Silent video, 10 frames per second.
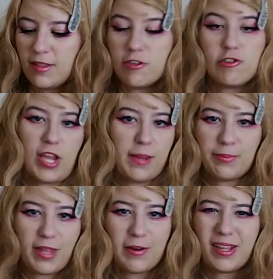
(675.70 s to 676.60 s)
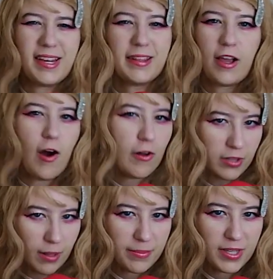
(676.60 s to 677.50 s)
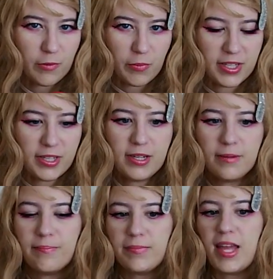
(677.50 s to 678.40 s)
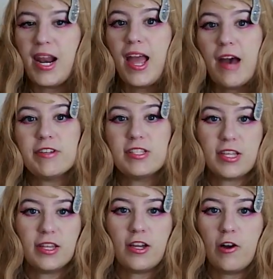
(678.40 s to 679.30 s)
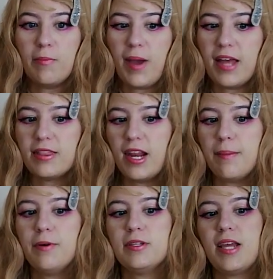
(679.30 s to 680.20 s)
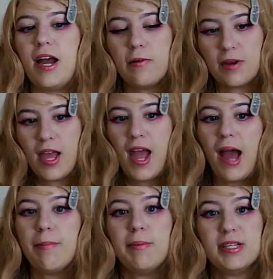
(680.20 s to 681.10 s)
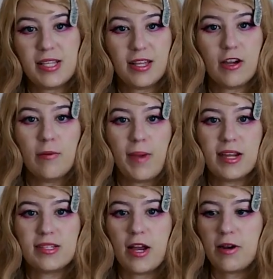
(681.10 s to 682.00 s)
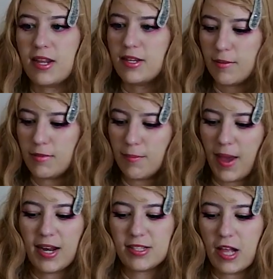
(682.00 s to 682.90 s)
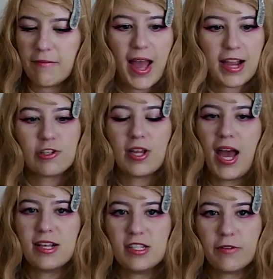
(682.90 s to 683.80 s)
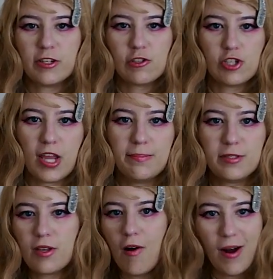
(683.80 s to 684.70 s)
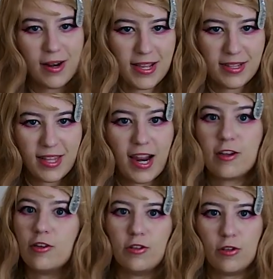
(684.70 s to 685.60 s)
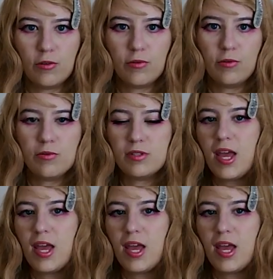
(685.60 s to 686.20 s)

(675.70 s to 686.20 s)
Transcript: the shape without it getting like all lumpy and weird. And I have a silicone mat that I put down. I put my silicone mat down, and the mat itself actually has different shapes on it that I could use